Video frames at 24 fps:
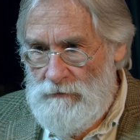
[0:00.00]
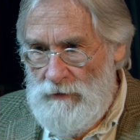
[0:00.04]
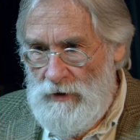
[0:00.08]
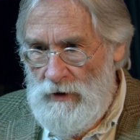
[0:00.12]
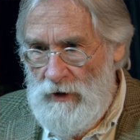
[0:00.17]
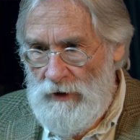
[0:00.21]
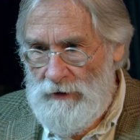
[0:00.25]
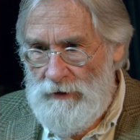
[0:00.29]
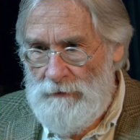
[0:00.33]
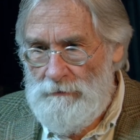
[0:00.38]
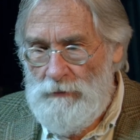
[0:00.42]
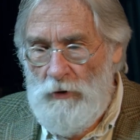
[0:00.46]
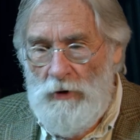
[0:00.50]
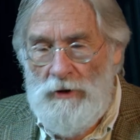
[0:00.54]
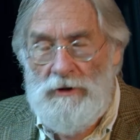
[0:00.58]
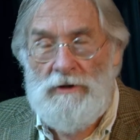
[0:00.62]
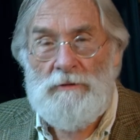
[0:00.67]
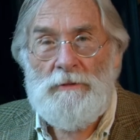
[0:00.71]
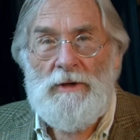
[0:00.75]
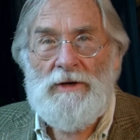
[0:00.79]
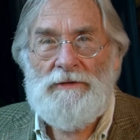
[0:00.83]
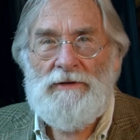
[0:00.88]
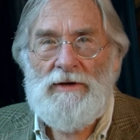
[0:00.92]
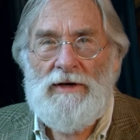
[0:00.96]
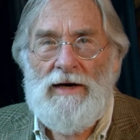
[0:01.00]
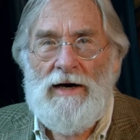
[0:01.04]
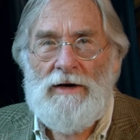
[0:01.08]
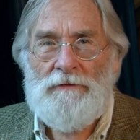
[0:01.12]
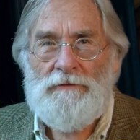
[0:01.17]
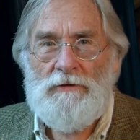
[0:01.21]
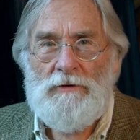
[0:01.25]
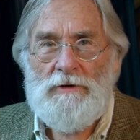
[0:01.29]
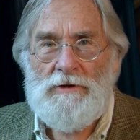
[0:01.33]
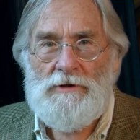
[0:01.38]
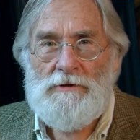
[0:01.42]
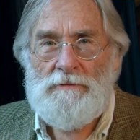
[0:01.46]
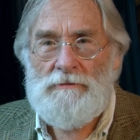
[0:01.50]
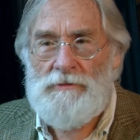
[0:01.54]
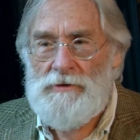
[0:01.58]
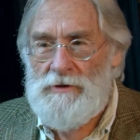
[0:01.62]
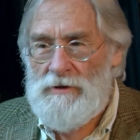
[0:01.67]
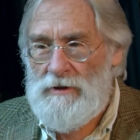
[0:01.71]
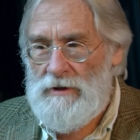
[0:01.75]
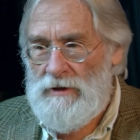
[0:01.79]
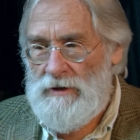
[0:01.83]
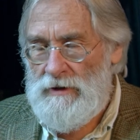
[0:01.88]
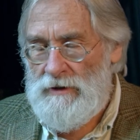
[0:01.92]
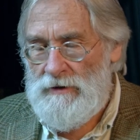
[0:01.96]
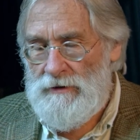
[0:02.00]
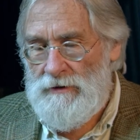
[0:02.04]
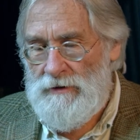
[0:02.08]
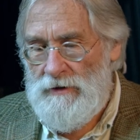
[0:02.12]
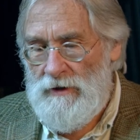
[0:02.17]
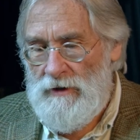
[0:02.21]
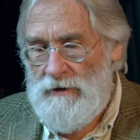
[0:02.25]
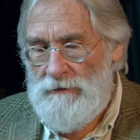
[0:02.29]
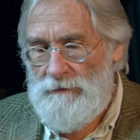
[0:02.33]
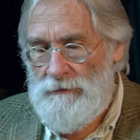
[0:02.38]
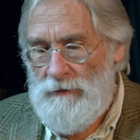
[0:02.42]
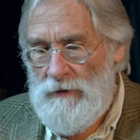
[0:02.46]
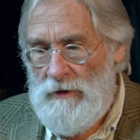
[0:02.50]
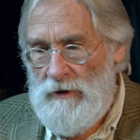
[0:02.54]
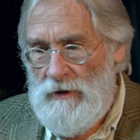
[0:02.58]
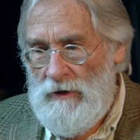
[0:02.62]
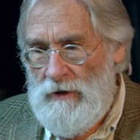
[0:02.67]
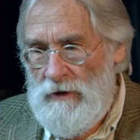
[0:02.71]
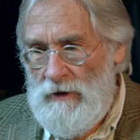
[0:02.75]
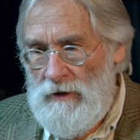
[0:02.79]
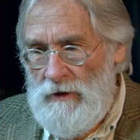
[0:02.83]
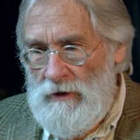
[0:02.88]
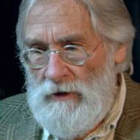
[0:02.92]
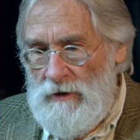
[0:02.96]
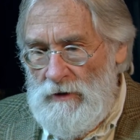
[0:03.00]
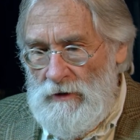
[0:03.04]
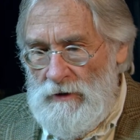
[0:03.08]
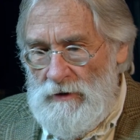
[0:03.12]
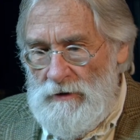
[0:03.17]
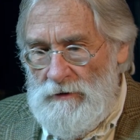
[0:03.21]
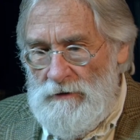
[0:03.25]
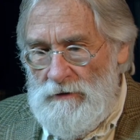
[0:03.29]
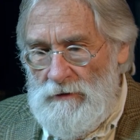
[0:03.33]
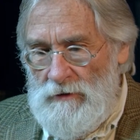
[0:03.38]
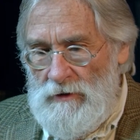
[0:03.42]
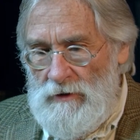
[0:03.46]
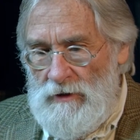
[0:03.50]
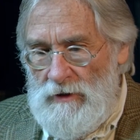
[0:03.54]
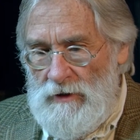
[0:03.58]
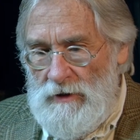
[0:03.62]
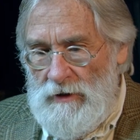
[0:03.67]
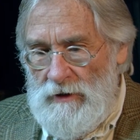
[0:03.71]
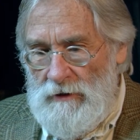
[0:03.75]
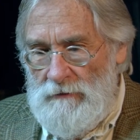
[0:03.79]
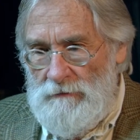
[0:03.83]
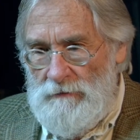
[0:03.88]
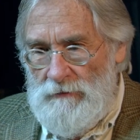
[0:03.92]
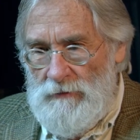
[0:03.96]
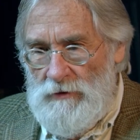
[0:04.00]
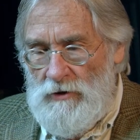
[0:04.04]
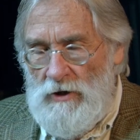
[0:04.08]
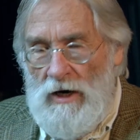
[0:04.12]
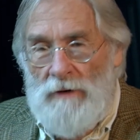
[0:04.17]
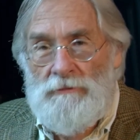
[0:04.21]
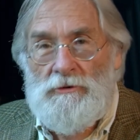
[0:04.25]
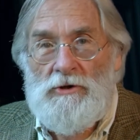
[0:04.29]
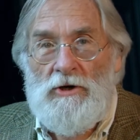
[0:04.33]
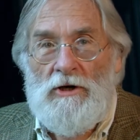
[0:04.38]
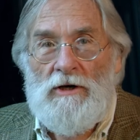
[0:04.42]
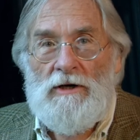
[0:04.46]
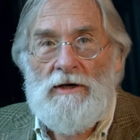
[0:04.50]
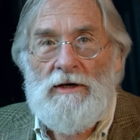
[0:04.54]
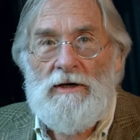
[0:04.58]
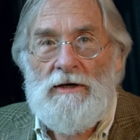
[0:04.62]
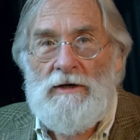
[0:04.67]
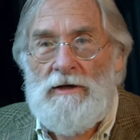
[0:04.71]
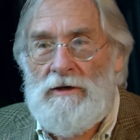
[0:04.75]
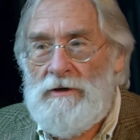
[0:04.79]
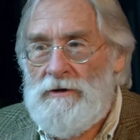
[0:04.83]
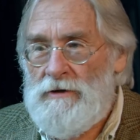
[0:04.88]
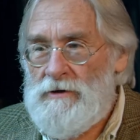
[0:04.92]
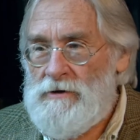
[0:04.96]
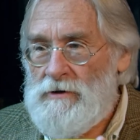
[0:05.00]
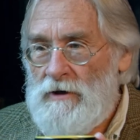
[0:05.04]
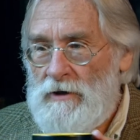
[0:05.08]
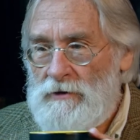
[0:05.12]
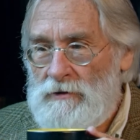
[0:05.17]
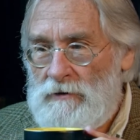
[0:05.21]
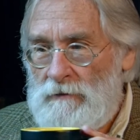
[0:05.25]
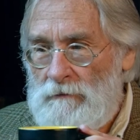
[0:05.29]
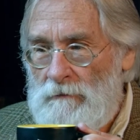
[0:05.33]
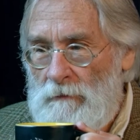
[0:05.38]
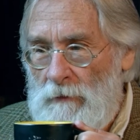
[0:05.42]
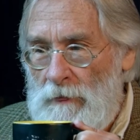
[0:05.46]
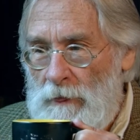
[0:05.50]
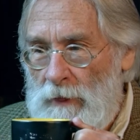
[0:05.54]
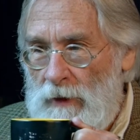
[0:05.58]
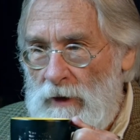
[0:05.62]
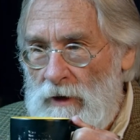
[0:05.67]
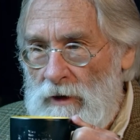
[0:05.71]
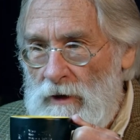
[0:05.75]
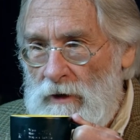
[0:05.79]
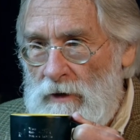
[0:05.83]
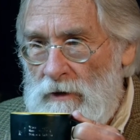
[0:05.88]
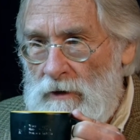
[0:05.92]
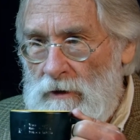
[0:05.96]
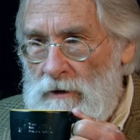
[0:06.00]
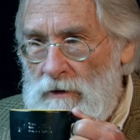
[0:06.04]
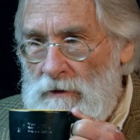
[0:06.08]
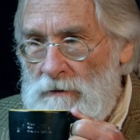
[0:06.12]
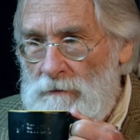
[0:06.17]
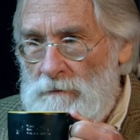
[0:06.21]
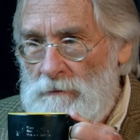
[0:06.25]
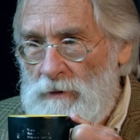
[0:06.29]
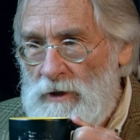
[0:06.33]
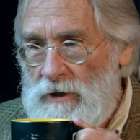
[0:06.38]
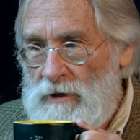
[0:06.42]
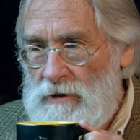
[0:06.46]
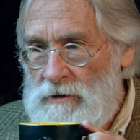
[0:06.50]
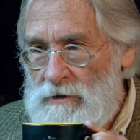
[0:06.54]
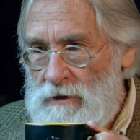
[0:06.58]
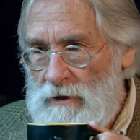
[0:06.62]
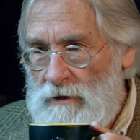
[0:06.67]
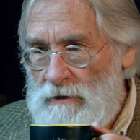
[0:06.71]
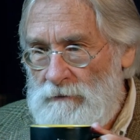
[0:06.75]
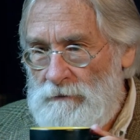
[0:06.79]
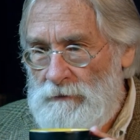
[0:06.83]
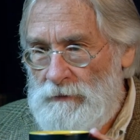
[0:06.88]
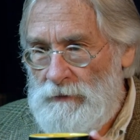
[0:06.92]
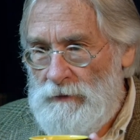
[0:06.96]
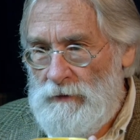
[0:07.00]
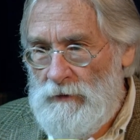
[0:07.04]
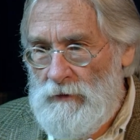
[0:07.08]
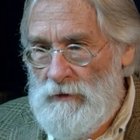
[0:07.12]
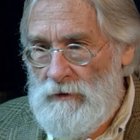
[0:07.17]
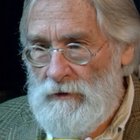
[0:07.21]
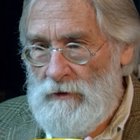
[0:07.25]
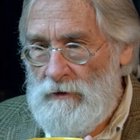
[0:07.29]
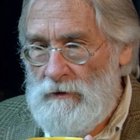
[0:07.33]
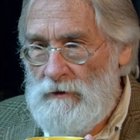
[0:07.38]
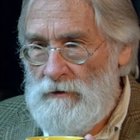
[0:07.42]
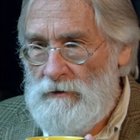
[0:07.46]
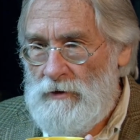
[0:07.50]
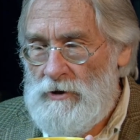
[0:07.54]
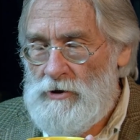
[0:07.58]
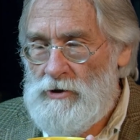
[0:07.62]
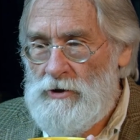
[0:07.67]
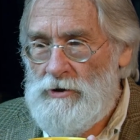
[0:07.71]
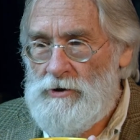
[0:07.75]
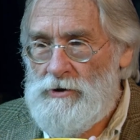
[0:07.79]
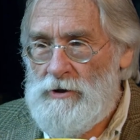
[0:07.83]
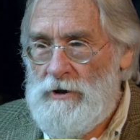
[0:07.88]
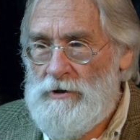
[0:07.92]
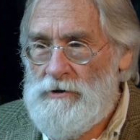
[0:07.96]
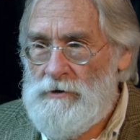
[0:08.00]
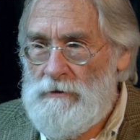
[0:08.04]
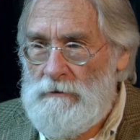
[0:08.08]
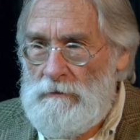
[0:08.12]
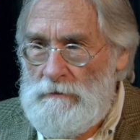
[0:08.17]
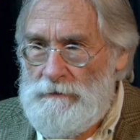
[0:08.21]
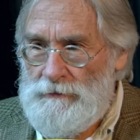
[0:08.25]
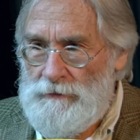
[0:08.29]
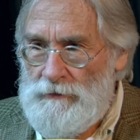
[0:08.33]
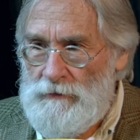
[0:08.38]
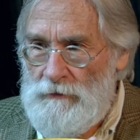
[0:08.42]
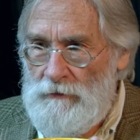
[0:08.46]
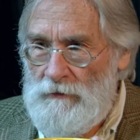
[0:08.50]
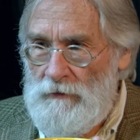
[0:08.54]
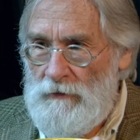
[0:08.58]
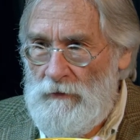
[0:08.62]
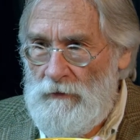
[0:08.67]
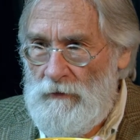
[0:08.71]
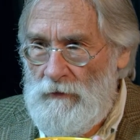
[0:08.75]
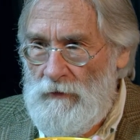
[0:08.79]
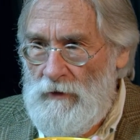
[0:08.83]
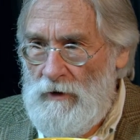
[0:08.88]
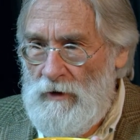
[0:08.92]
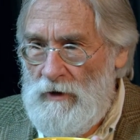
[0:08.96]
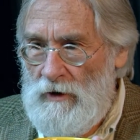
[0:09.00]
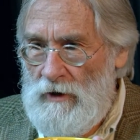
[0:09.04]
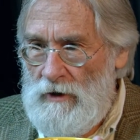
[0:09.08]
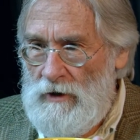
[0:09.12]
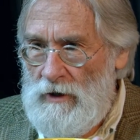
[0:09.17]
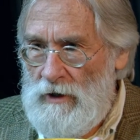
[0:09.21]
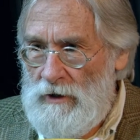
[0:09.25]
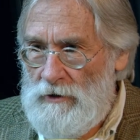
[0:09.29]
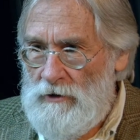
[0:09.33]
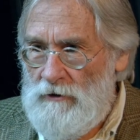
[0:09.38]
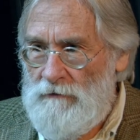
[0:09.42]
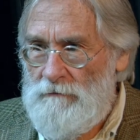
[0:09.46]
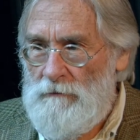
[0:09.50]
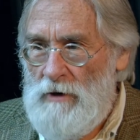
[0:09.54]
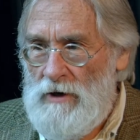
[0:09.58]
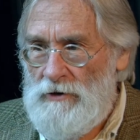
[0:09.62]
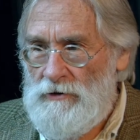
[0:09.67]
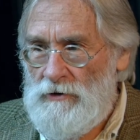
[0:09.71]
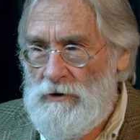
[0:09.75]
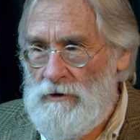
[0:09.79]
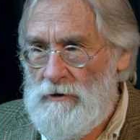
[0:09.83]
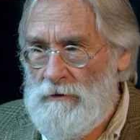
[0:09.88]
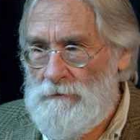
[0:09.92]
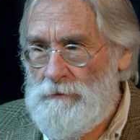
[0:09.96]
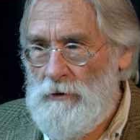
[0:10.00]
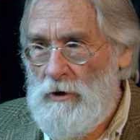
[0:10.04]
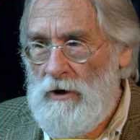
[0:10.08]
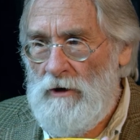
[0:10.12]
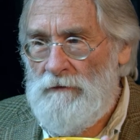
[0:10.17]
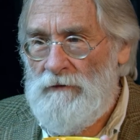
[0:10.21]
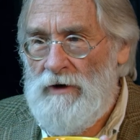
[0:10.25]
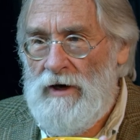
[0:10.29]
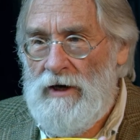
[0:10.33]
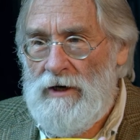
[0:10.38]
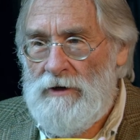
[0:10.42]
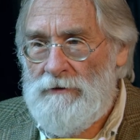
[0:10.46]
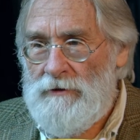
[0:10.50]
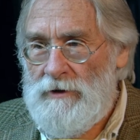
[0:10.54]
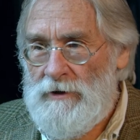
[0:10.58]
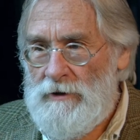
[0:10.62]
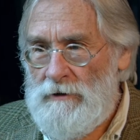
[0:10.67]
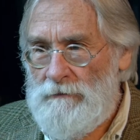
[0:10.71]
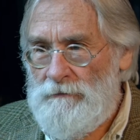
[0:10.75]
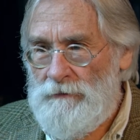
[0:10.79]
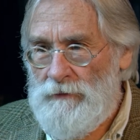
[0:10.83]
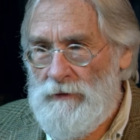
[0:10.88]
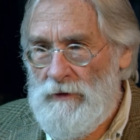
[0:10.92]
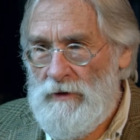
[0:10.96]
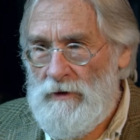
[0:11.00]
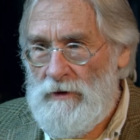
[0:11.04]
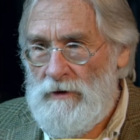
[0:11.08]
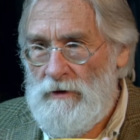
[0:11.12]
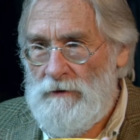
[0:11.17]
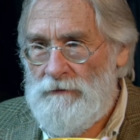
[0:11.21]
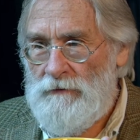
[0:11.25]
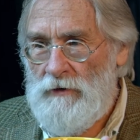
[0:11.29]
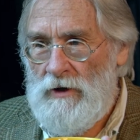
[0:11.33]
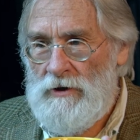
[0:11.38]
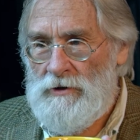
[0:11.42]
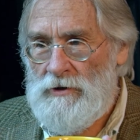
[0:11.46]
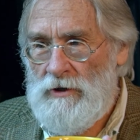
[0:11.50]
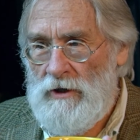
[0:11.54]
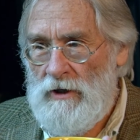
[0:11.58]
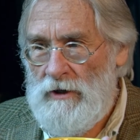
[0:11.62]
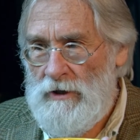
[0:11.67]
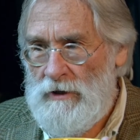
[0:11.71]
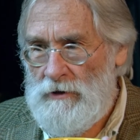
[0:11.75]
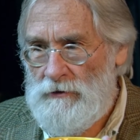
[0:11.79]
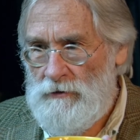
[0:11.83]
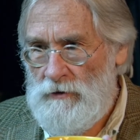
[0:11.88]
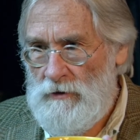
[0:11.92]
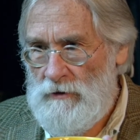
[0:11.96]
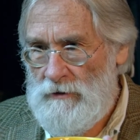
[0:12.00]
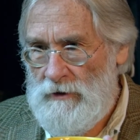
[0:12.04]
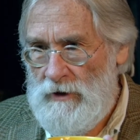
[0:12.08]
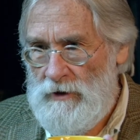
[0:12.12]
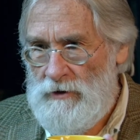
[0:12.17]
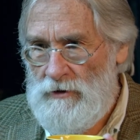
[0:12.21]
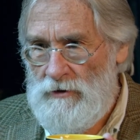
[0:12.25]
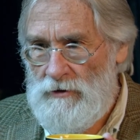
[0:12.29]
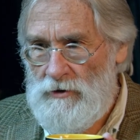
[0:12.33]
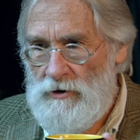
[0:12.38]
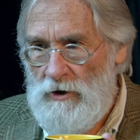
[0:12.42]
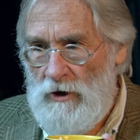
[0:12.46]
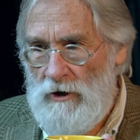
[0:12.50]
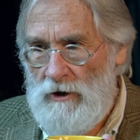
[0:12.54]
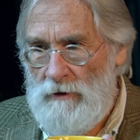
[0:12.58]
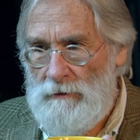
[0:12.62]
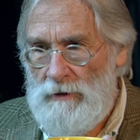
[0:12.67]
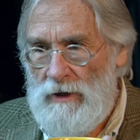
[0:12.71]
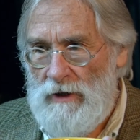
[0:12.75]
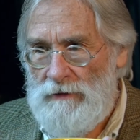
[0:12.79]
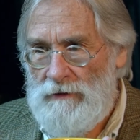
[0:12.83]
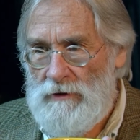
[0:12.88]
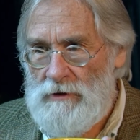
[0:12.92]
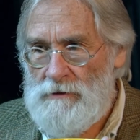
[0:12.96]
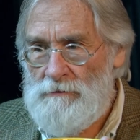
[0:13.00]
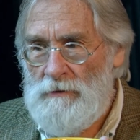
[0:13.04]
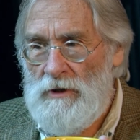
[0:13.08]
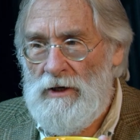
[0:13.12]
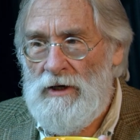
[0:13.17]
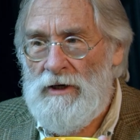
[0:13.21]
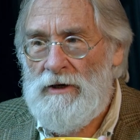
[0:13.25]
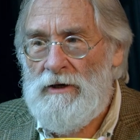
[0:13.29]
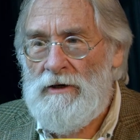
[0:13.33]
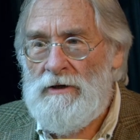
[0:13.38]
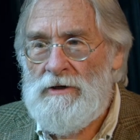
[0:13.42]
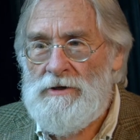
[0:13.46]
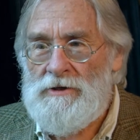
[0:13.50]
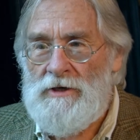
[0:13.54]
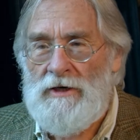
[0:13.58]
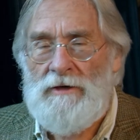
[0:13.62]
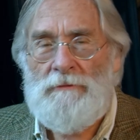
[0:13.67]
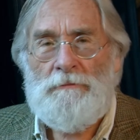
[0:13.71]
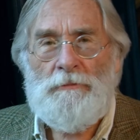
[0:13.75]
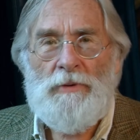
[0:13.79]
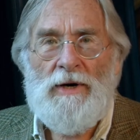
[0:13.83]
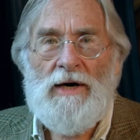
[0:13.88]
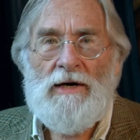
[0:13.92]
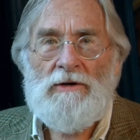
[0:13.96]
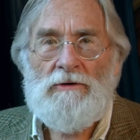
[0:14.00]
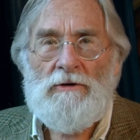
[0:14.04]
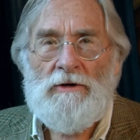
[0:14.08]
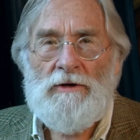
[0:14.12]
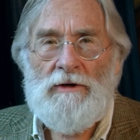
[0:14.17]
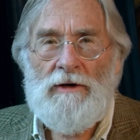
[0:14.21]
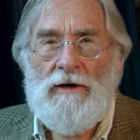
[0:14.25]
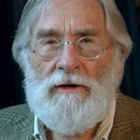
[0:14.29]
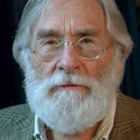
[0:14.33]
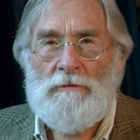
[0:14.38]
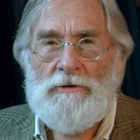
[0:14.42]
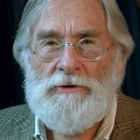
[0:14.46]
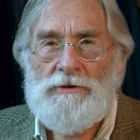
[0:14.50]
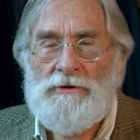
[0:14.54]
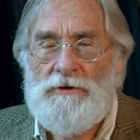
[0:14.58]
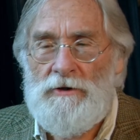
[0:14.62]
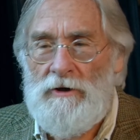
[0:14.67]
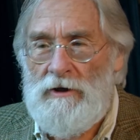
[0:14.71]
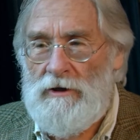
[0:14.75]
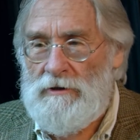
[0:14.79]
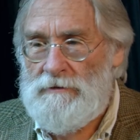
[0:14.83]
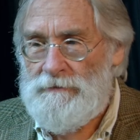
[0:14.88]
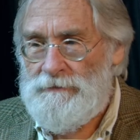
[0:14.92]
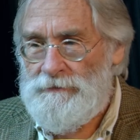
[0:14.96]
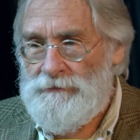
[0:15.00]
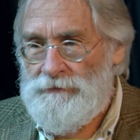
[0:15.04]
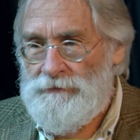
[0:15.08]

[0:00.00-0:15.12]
on the point about the aphorisms and uh, the um, shop talk discussion. But um, Christian says, uh, you've mentioned Paul Valery, the French intellectual. Can you talk about this man and his impact on Gamel's thought?